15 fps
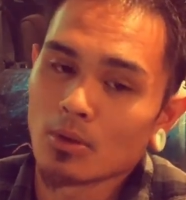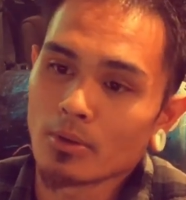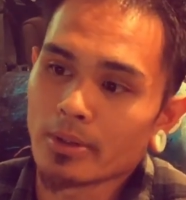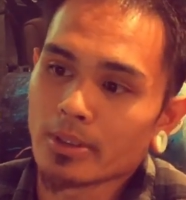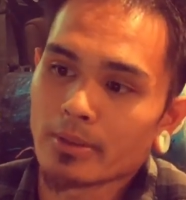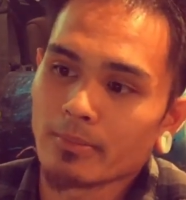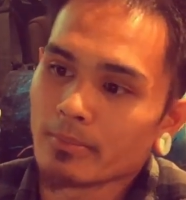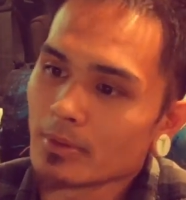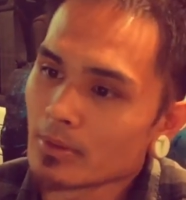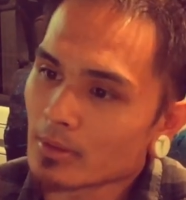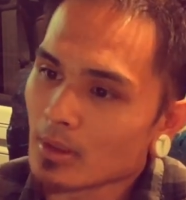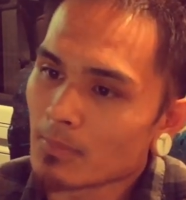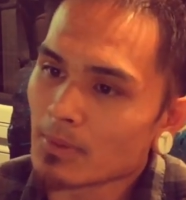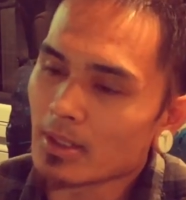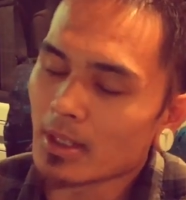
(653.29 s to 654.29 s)
or any, you know,
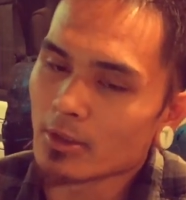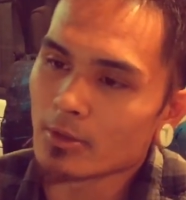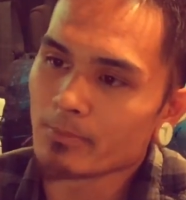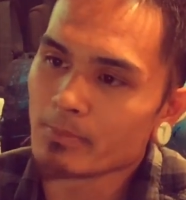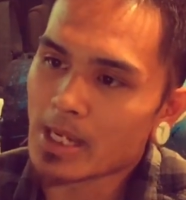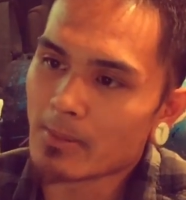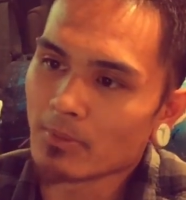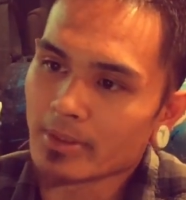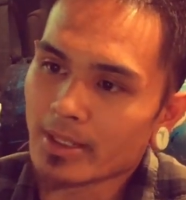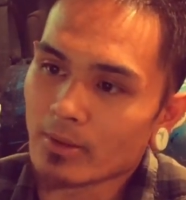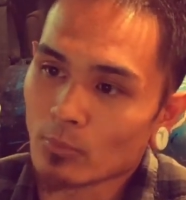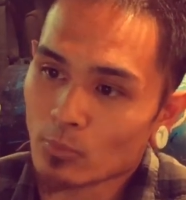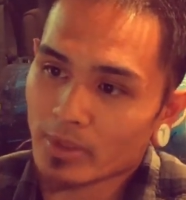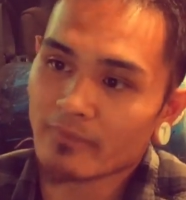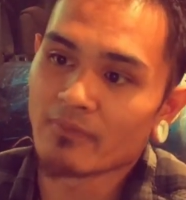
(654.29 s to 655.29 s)
company that you can be able to
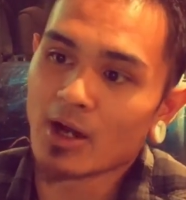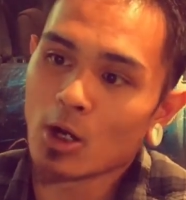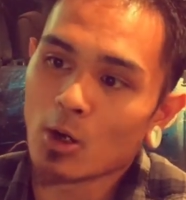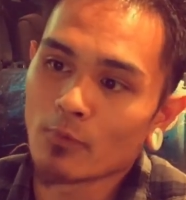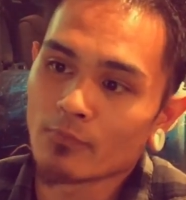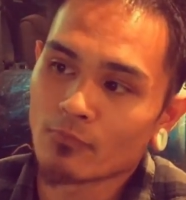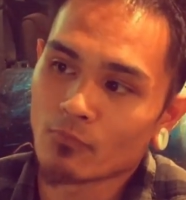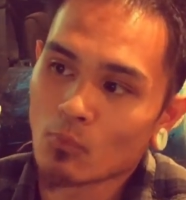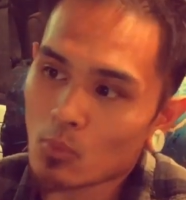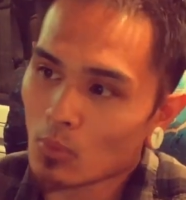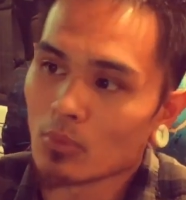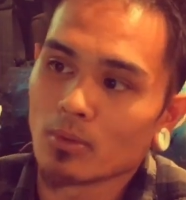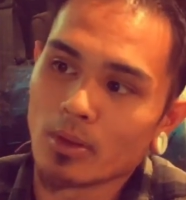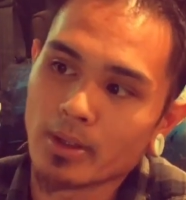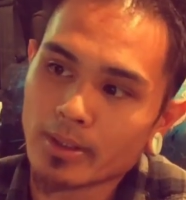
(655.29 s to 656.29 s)
get revalved
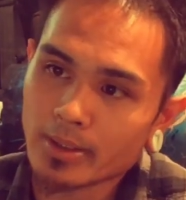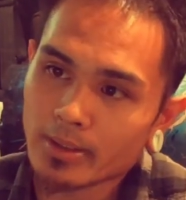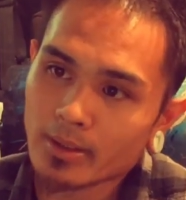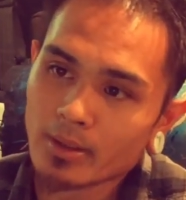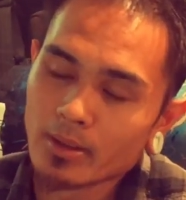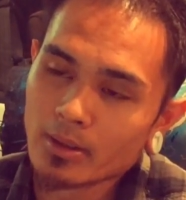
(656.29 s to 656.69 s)
for like